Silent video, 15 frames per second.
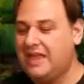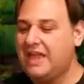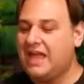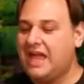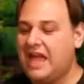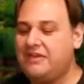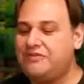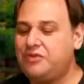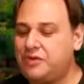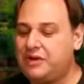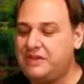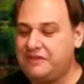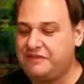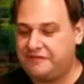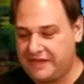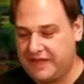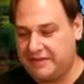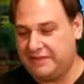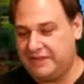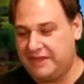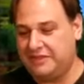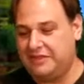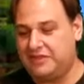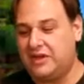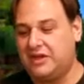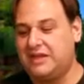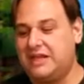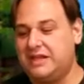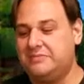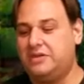Everyone in the family thought
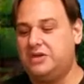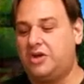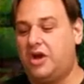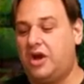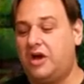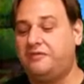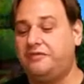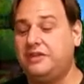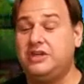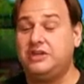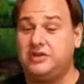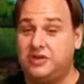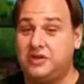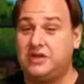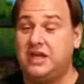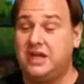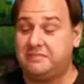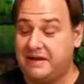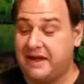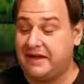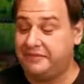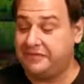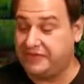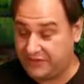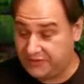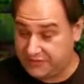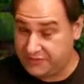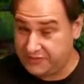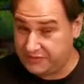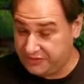he had been awfully good about the
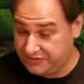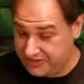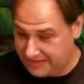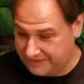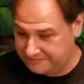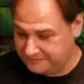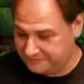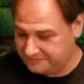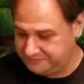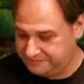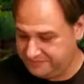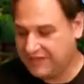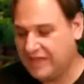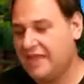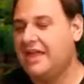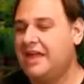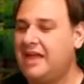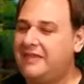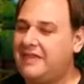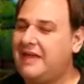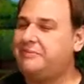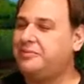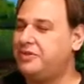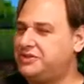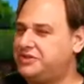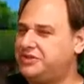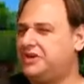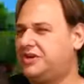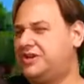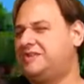whole thing. And that, boys
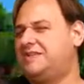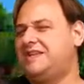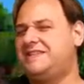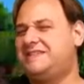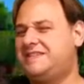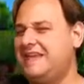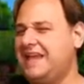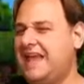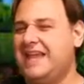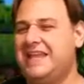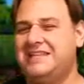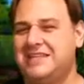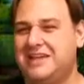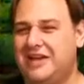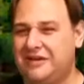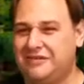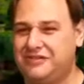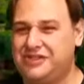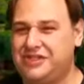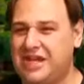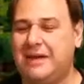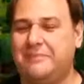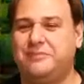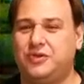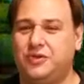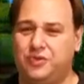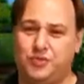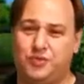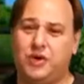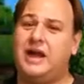and girls, is the end of Chapter
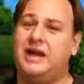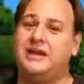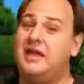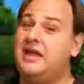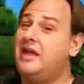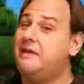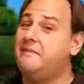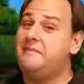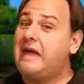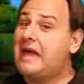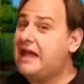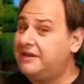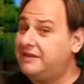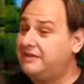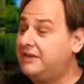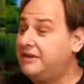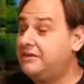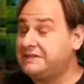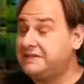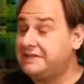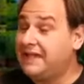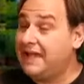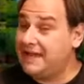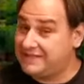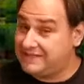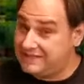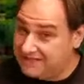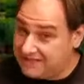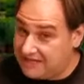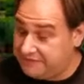1. Man, there was a lot of
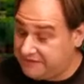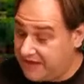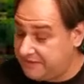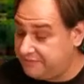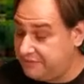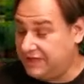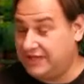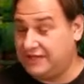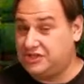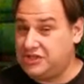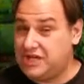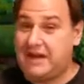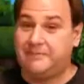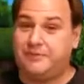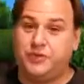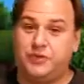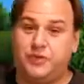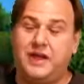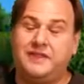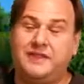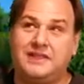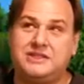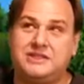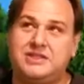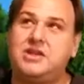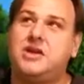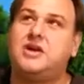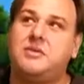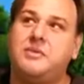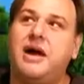stuff happening in Chapter 1. Let's
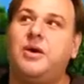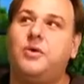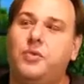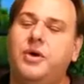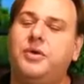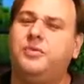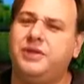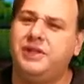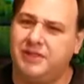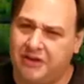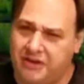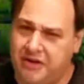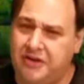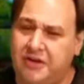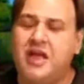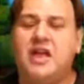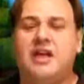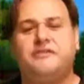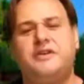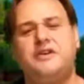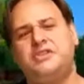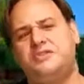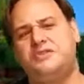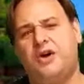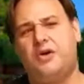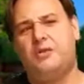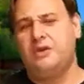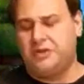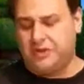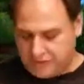talk about what we learned. First of all,
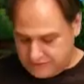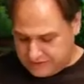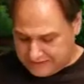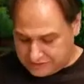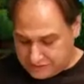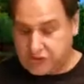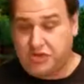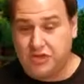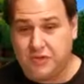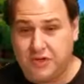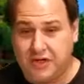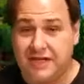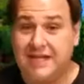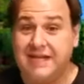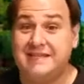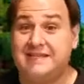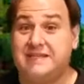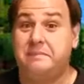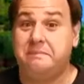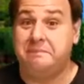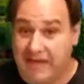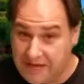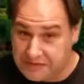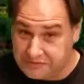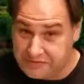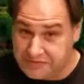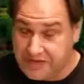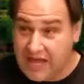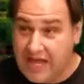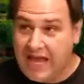we learned that Stuart is a
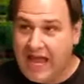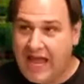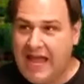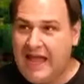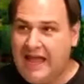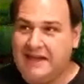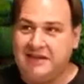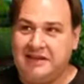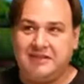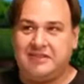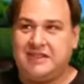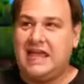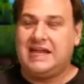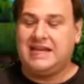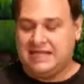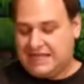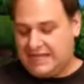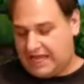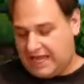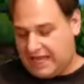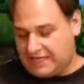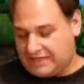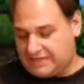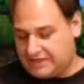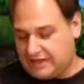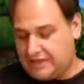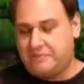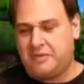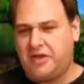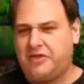mouse, and that he has
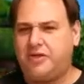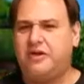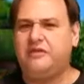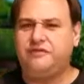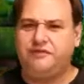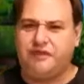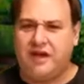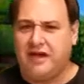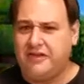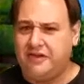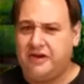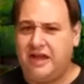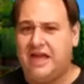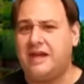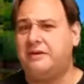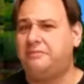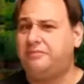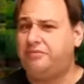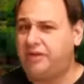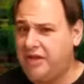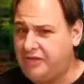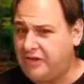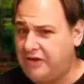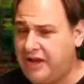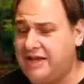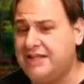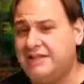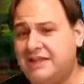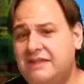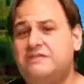a mother and father and a brother, and
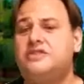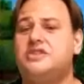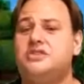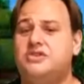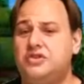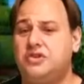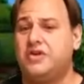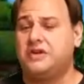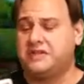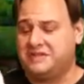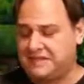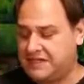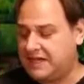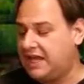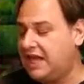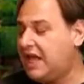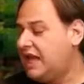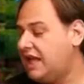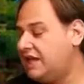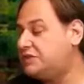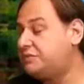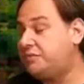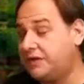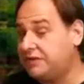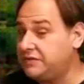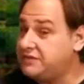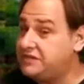he lives in New York City. His brother's